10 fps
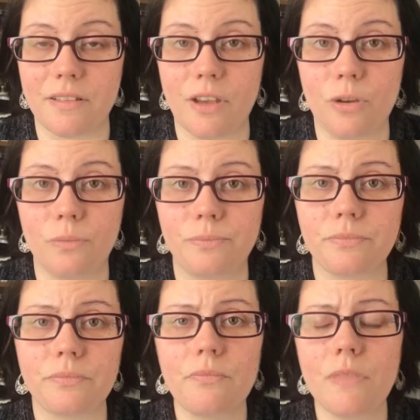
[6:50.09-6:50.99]
So
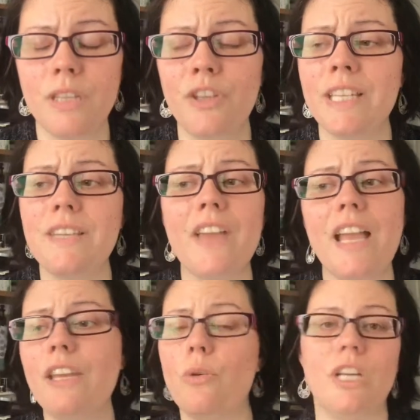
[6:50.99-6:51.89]
if you guys have
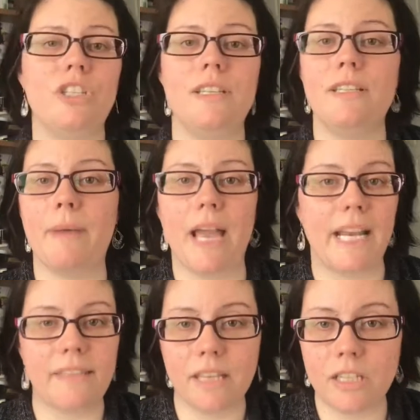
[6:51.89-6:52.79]
any questions about
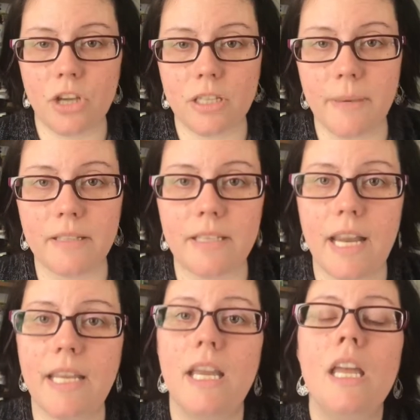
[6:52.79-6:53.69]
anything that I talked about
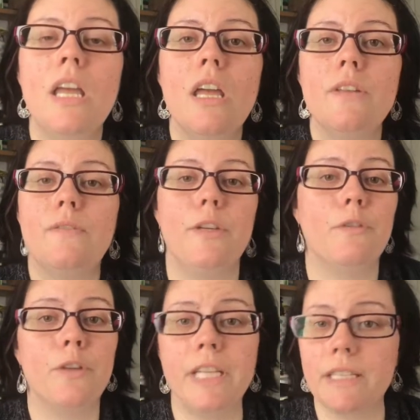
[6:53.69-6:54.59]
today, feel
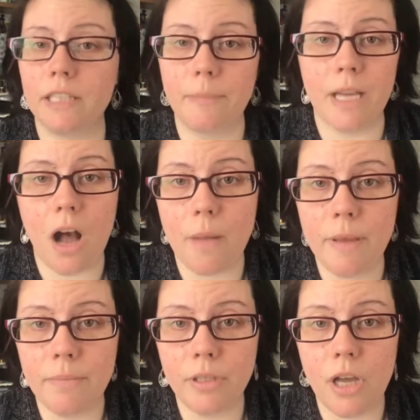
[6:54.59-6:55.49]
free to leave me a
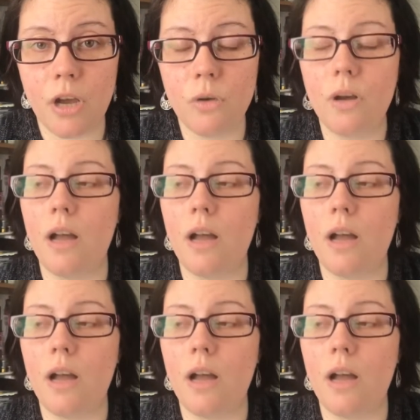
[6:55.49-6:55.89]
comment below.